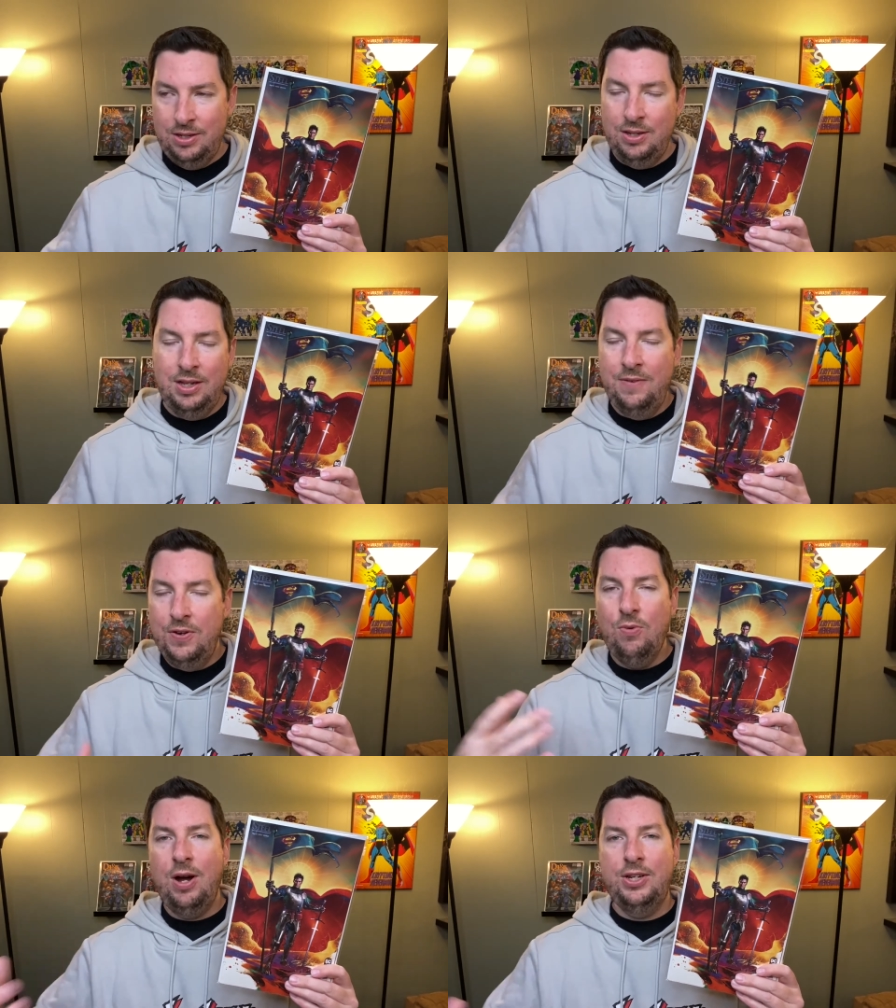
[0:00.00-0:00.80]
if
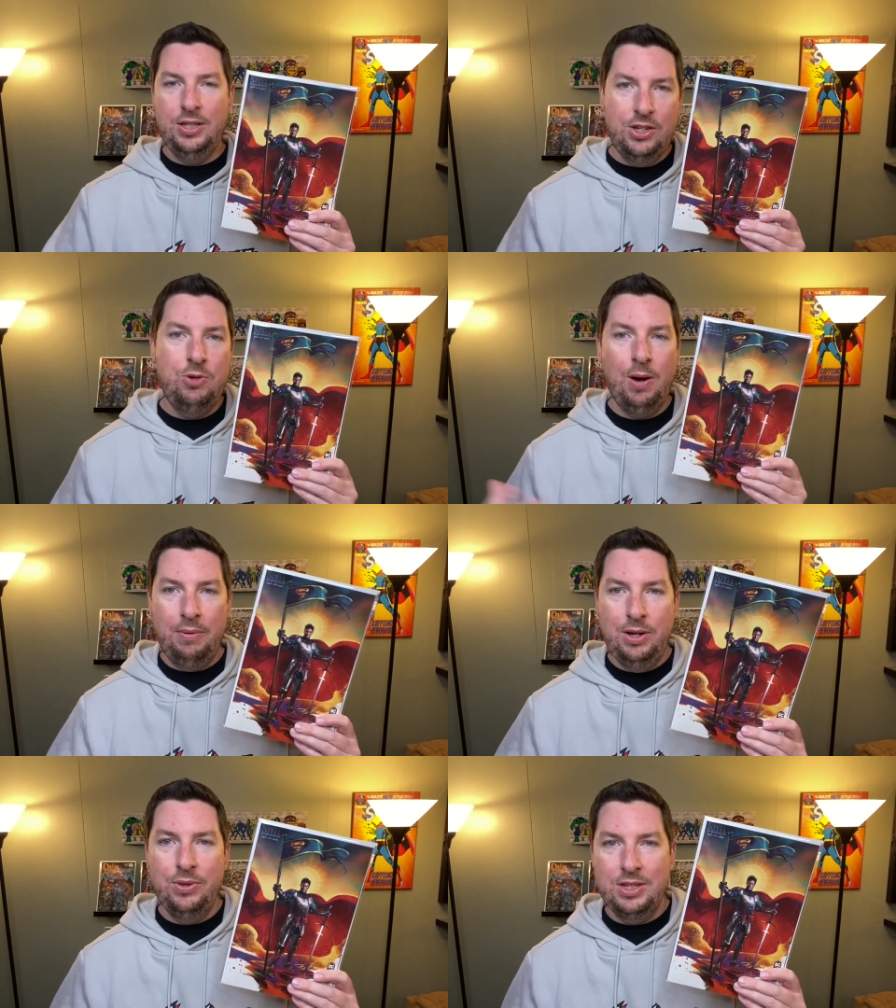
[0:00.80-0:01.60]
you're watching this, you
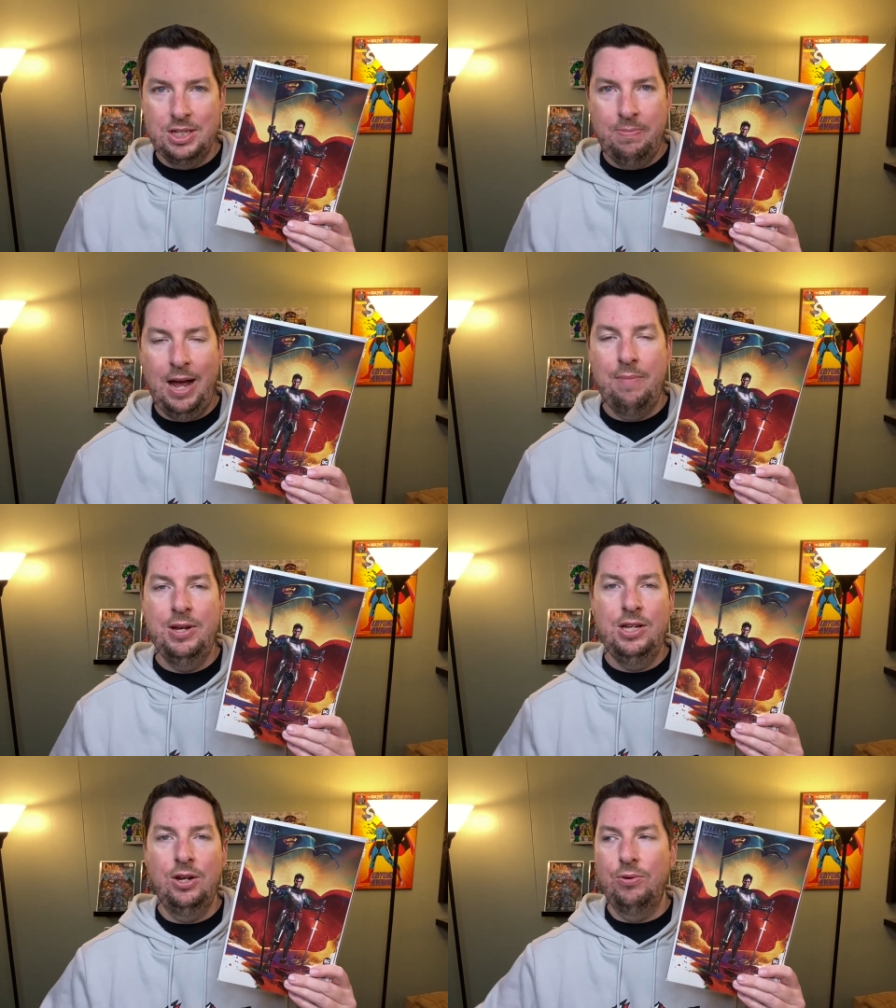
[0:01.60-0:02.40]
probably know what this is about,
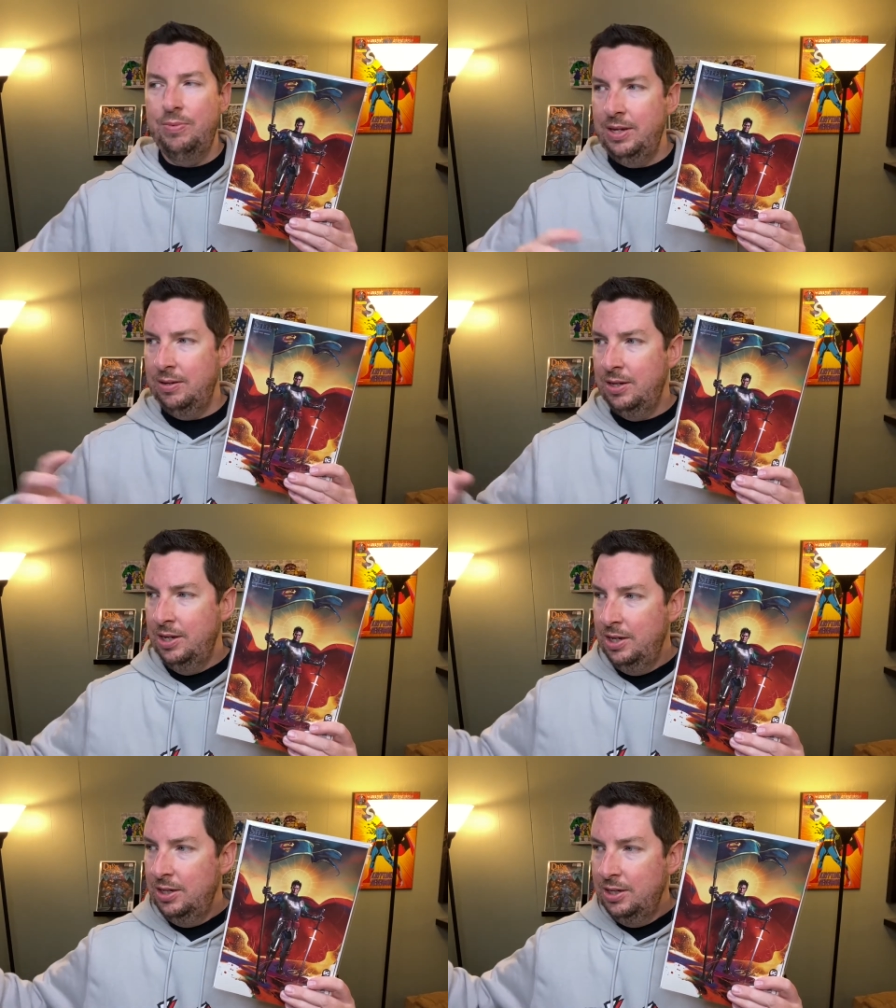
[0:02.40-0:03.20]
but you know,
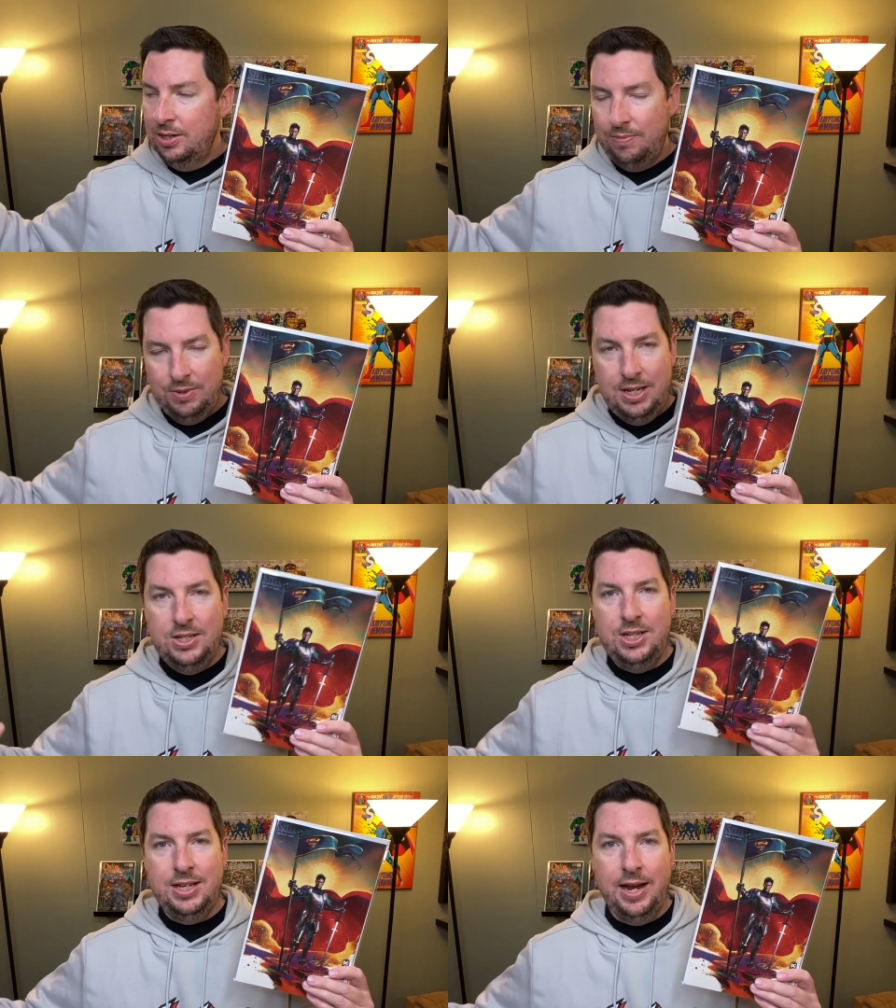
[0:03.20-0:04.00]

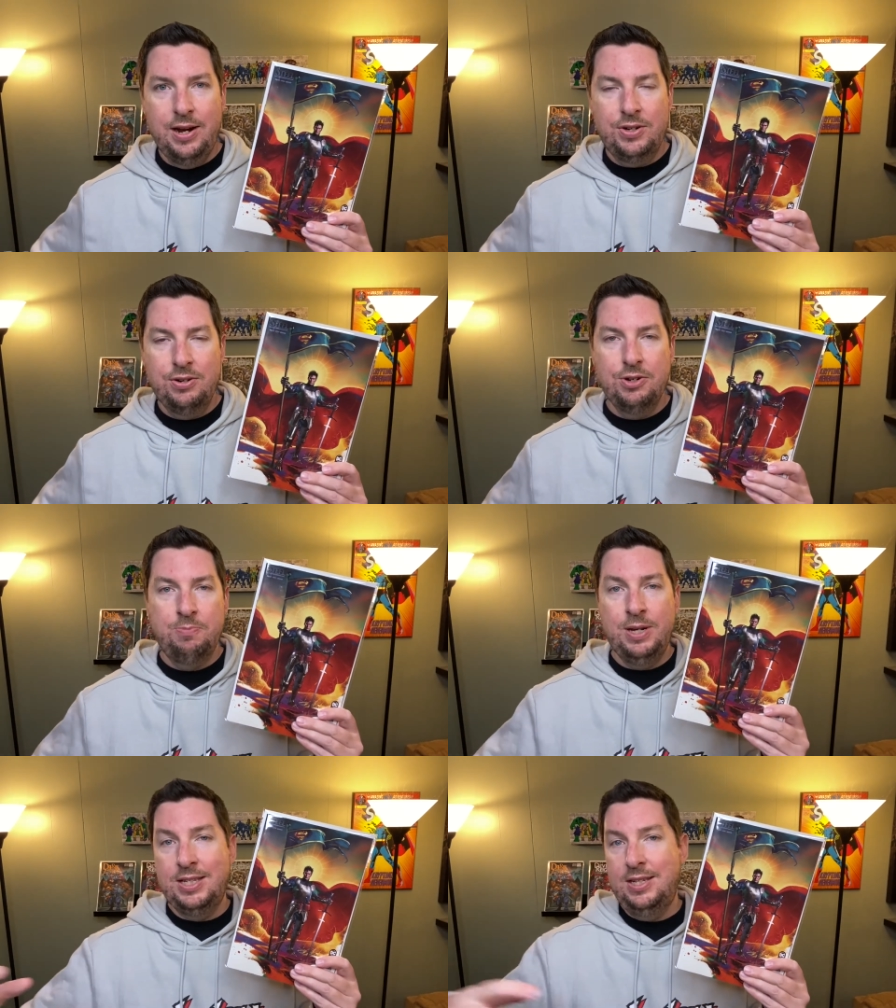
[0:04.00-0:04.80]
DC characters,
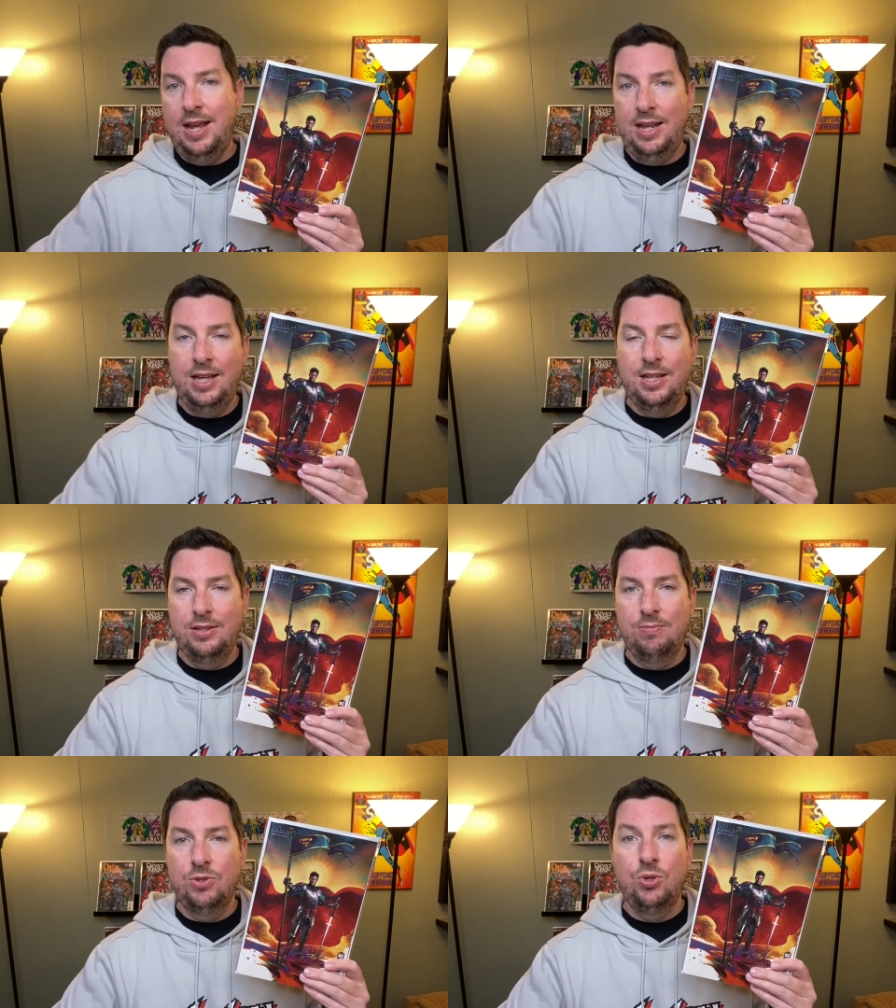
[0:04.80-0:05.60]
but set
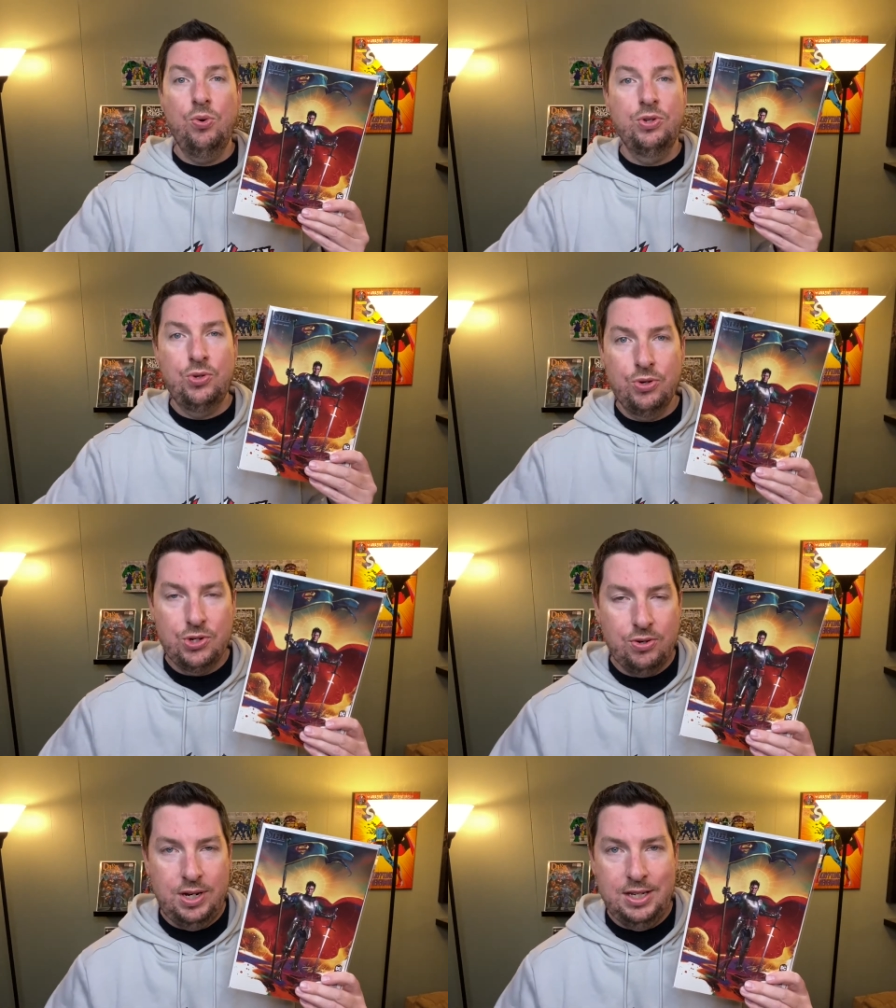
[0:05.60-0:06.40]
in sword and
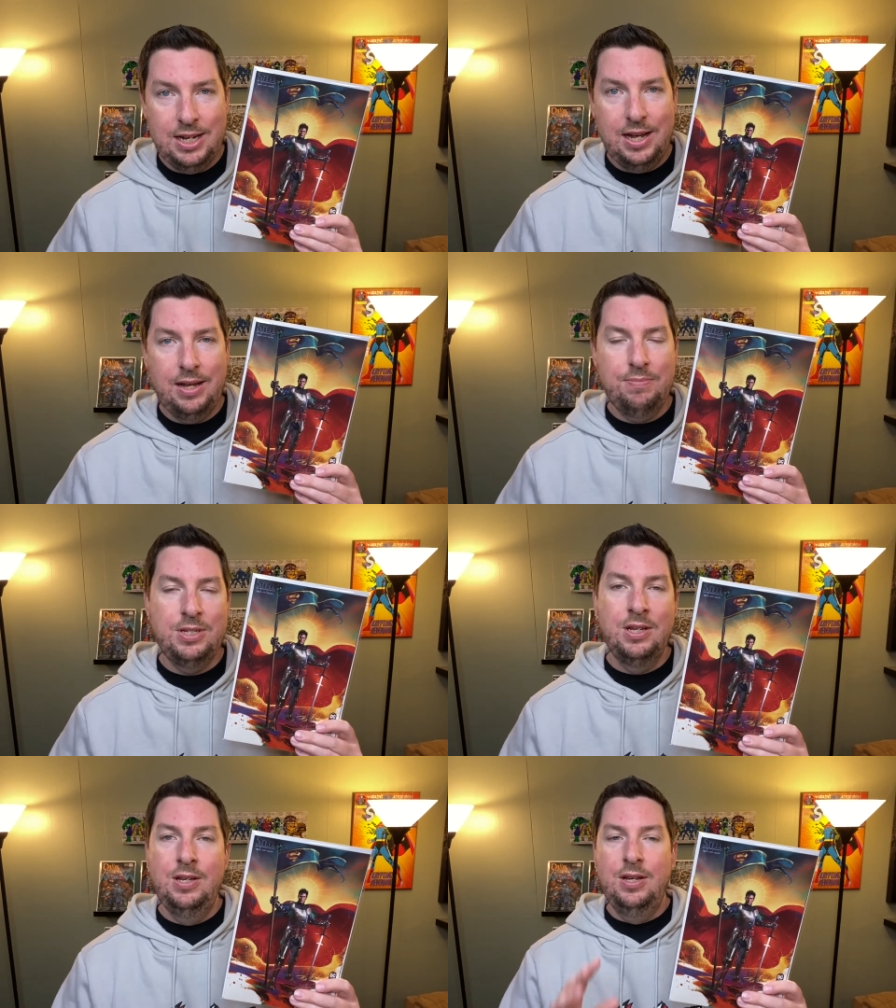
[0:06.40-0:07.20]
sorcery times.